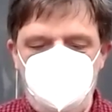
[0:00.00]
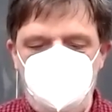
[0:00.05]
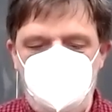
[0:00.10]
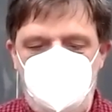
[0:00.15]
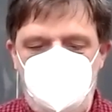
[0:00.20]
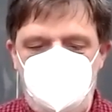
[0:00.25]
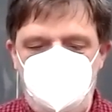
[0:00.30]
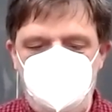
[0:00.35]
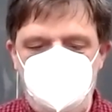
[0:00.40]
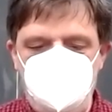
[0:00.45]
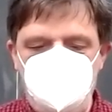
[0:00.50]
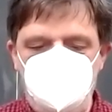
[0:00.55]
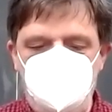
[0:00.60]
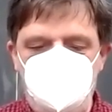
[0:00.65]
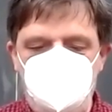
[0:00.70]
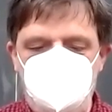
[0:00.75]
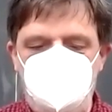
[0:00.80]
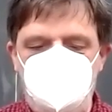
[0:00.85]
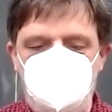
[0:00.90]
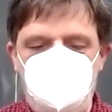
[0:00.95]
bad this
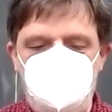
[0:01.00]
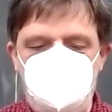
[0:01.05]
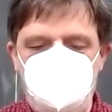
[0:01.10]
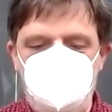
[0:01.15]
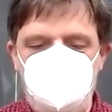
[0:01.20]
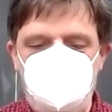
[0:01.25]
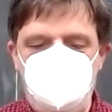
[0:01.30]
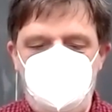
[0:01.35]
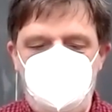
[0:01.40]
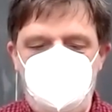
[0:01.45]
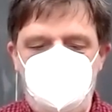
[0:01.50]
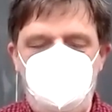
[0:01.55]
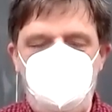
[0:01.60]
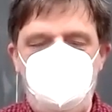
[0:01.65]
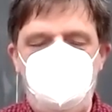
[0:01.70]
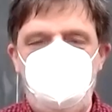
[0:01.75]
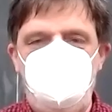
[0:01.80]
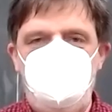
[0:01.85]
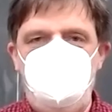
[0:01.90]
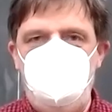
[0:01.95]
person is is
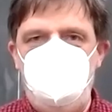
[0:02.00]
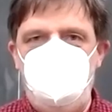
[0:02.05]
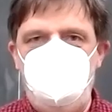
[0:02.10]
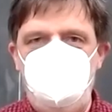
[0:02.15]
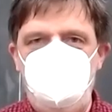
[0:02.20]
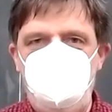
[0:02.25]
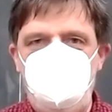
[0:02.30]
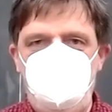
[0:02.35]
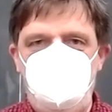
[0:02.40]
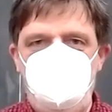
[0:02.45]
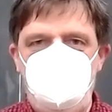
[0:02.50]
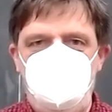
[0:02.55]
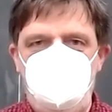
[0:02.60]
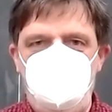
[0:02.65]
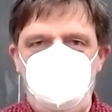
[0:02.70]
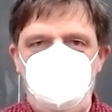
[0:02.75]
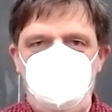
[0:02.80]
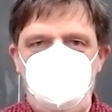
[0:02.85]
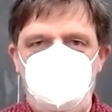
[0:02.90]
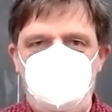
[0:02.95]
not probably going to be
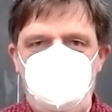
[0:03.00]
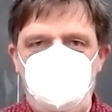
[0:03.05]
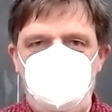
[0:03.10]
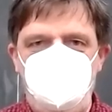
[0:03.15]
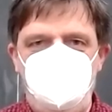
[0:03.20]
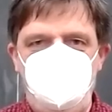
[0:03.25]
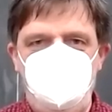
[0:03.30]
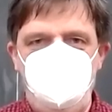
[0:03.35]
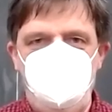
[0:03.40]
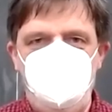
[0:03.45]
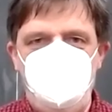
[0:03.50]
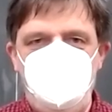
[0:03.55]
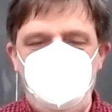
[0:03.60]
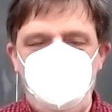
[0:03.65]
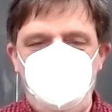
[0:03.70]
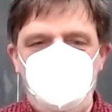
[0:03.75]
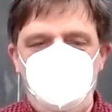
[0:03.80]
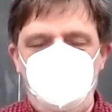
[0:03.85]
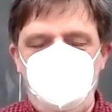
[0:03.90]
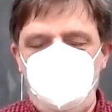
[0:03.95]
interesting.
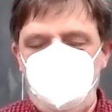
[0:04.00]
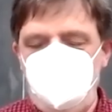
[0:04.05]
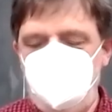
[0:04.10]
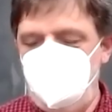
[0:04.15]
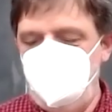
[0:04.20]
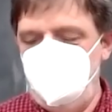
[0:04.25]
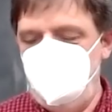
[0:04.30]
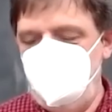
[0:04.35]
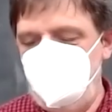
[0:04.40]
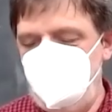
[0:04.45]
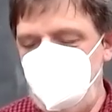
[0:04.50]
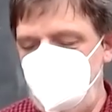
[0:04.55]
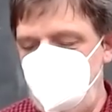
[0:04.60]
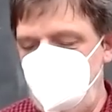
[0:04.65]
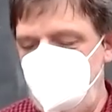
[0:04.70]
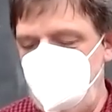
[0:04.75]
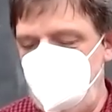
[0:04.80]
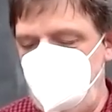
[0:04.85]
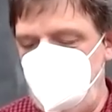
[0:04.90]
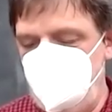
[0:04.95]

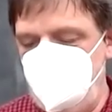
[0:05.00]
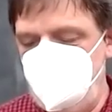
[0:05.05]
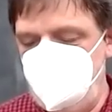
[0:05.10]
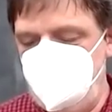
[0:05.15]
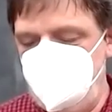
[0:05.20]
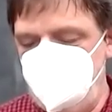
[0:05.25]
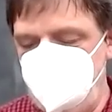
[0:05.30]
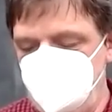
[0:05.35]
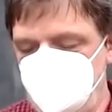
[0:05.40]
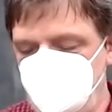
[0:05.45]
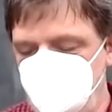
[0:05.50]
Um,